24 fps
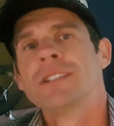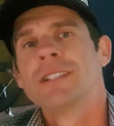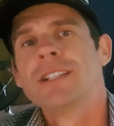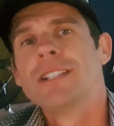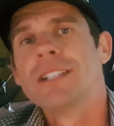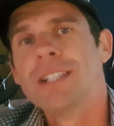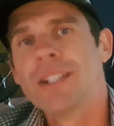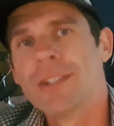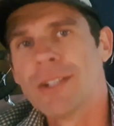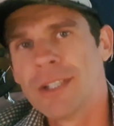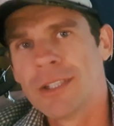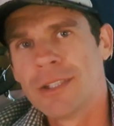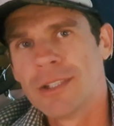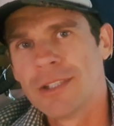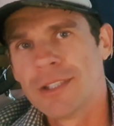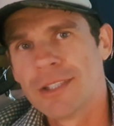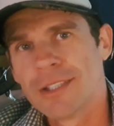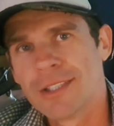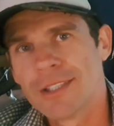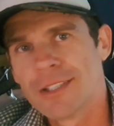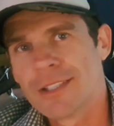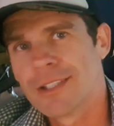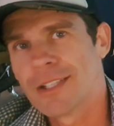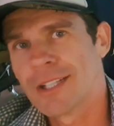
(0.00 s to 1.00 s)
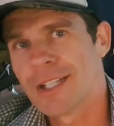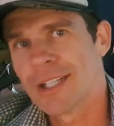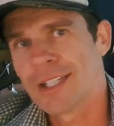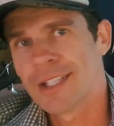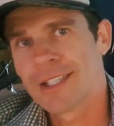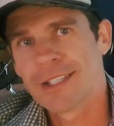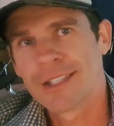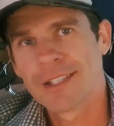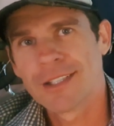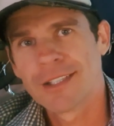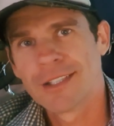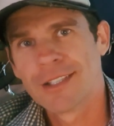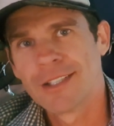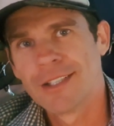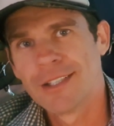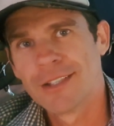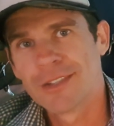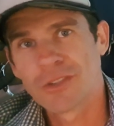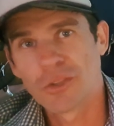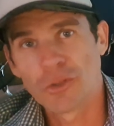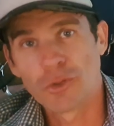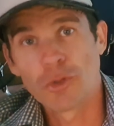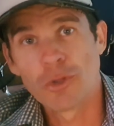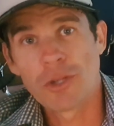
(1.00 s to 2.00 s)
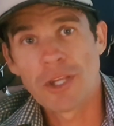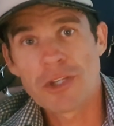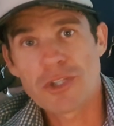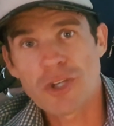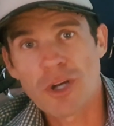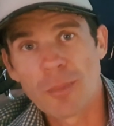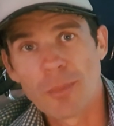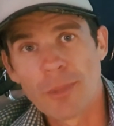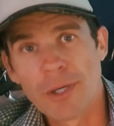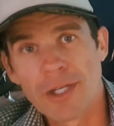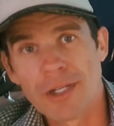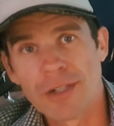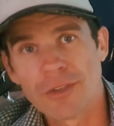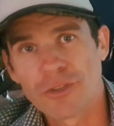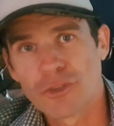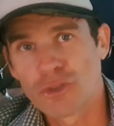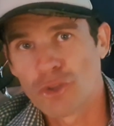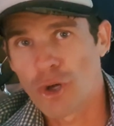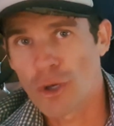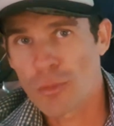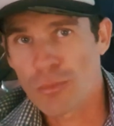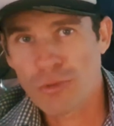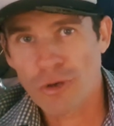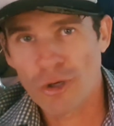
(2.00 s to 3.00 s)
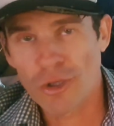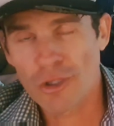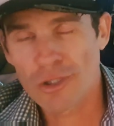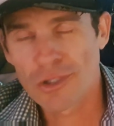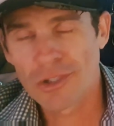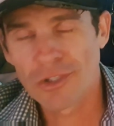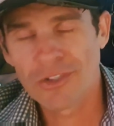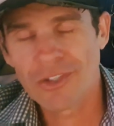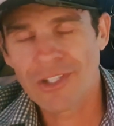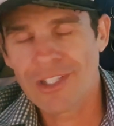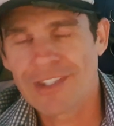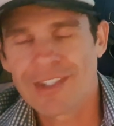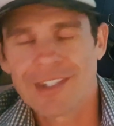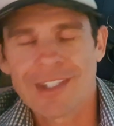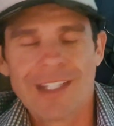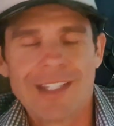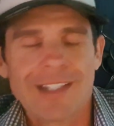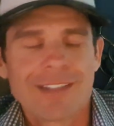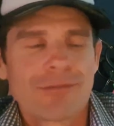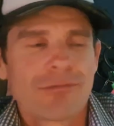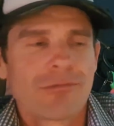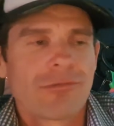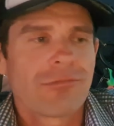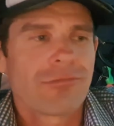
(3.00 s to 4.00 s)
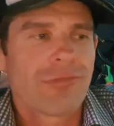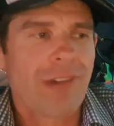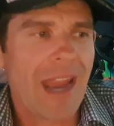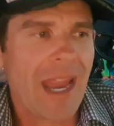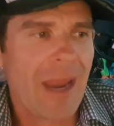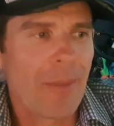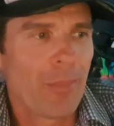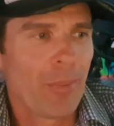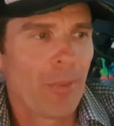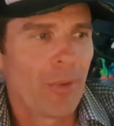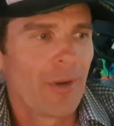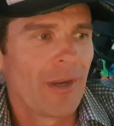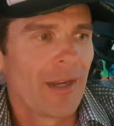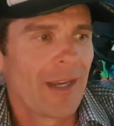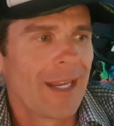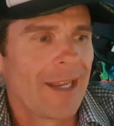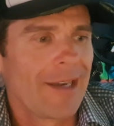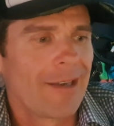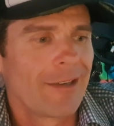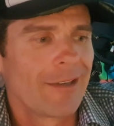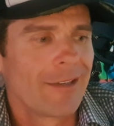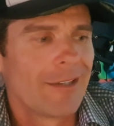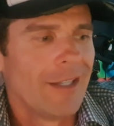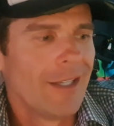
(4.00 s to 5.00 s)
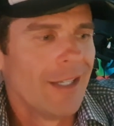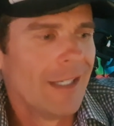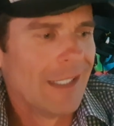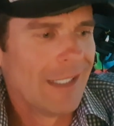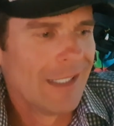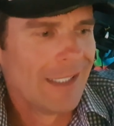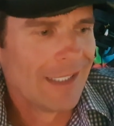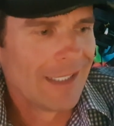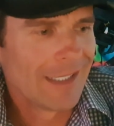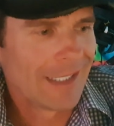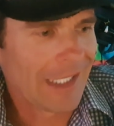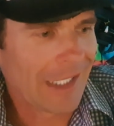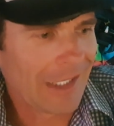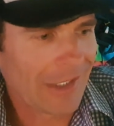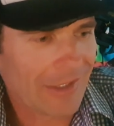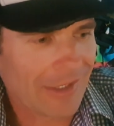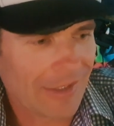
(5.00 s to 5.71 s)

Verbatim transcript: You know, like to do their job better. Stockbrokers. It's it's rampant and it's